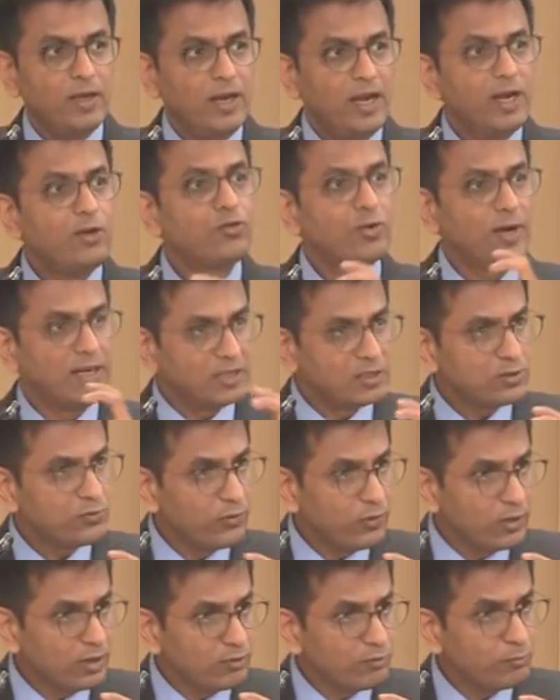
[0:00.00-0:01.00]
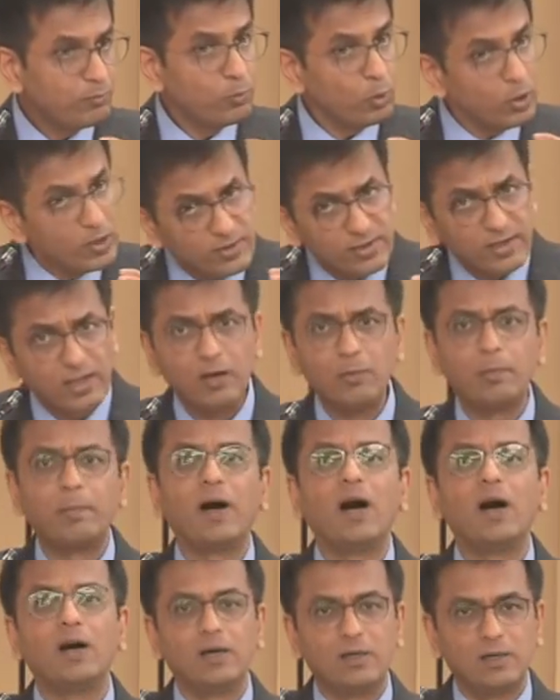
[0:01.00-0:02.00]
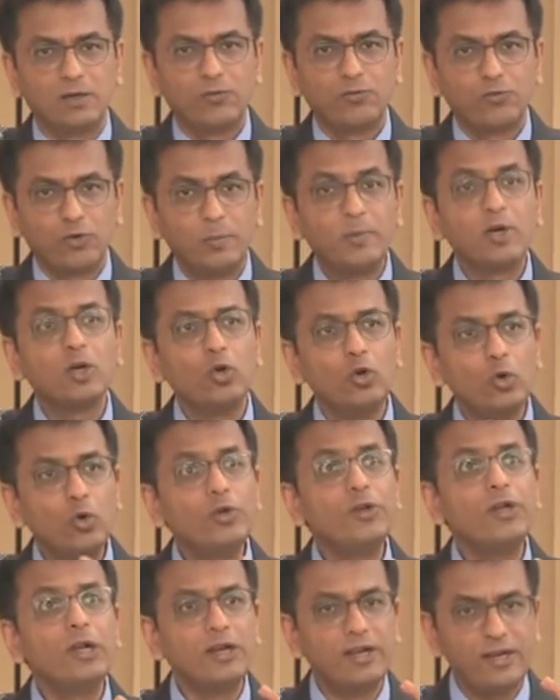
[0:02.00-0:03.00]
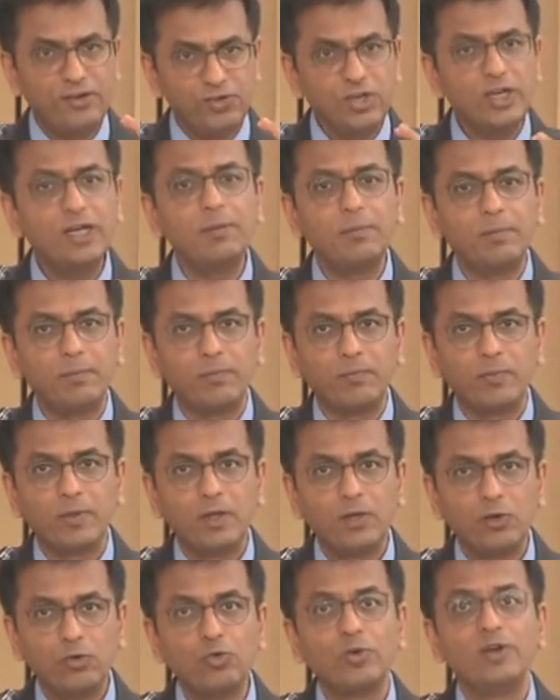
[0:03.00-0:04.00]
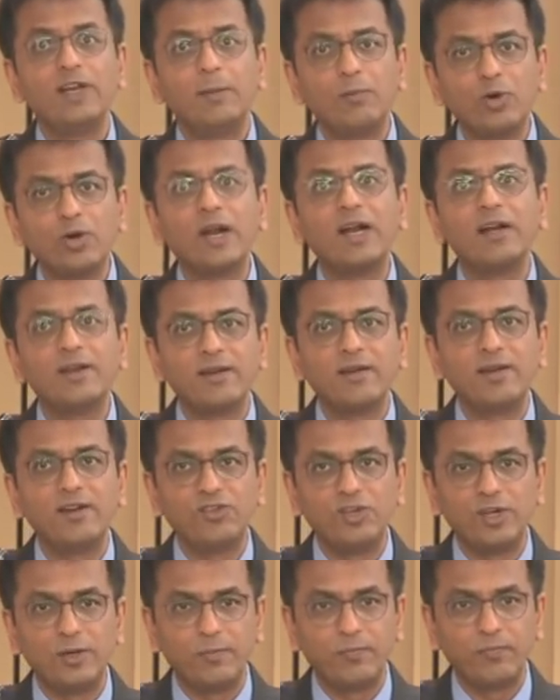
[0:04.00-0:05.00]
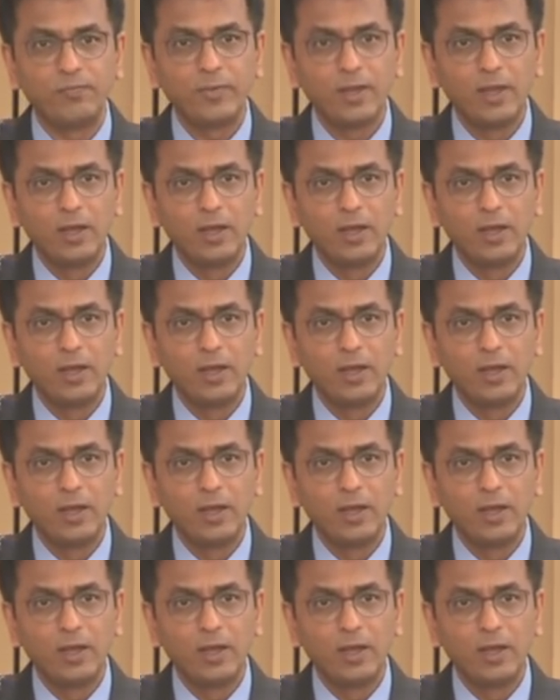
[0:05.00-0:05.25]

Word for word: a transfer of political power from a colonial regime to a democratic regime.